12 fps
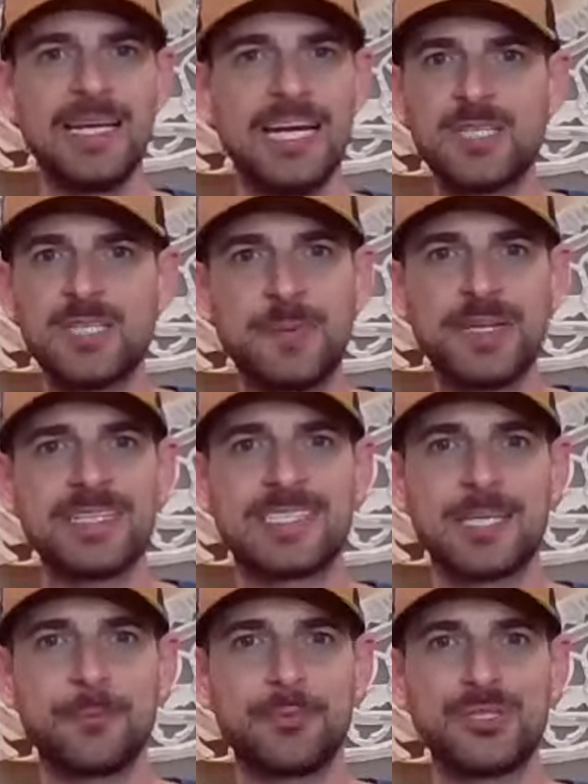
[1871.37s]
It's been as
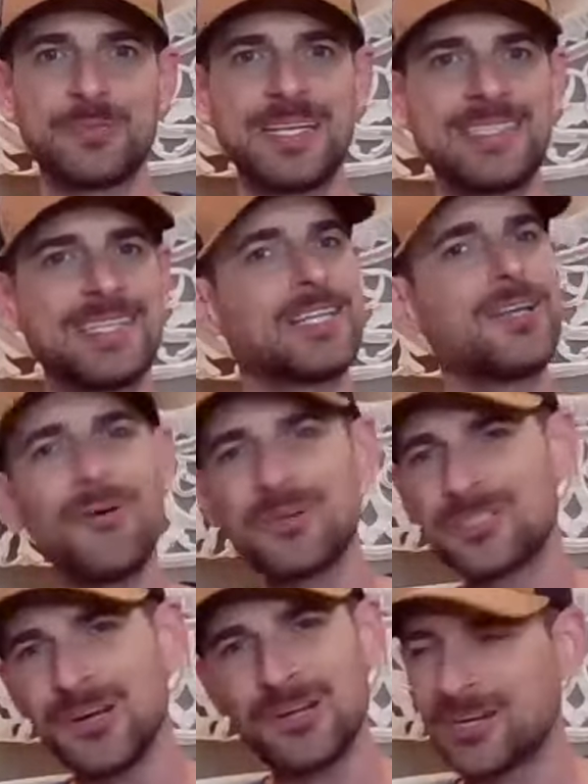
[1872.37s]
simple as me saying, no,
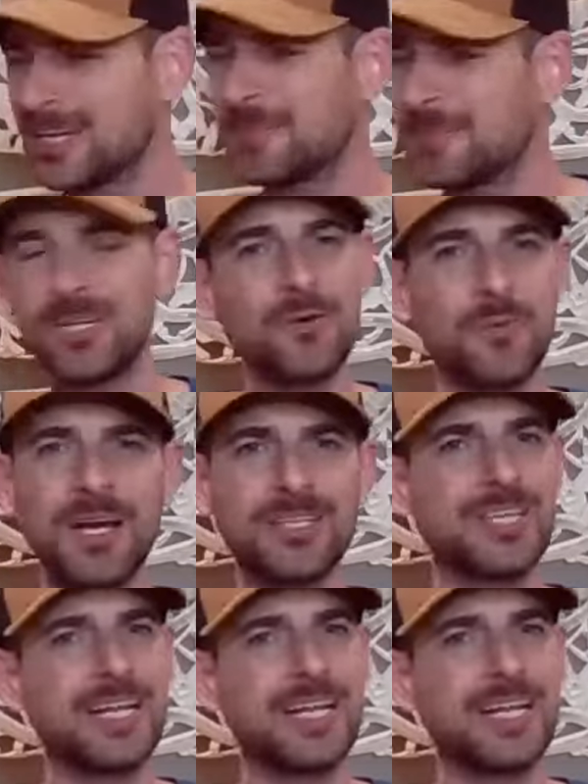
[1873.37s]
it's all good. I'm in no rush.